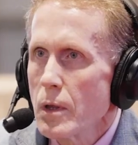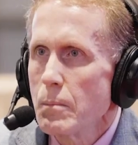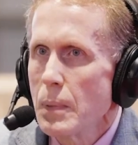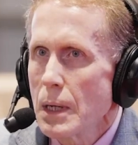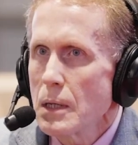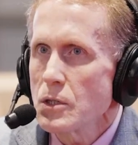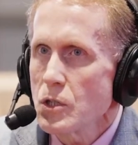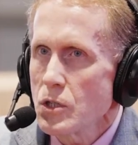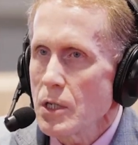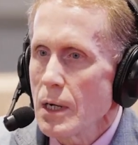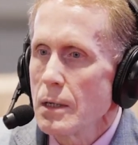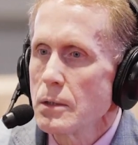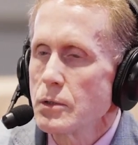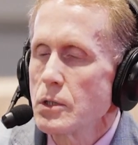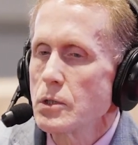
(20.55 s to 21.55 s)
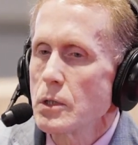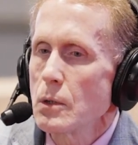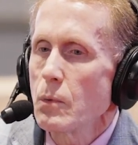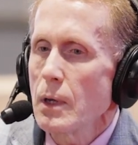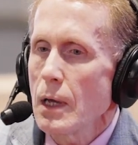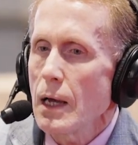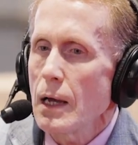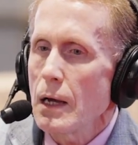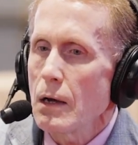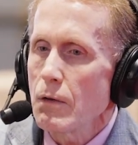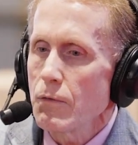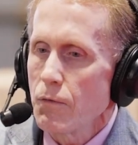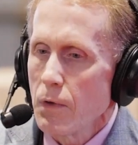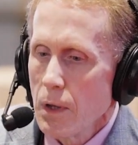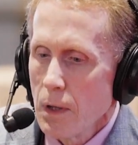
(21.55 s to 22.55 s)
of the biggest challenges that we have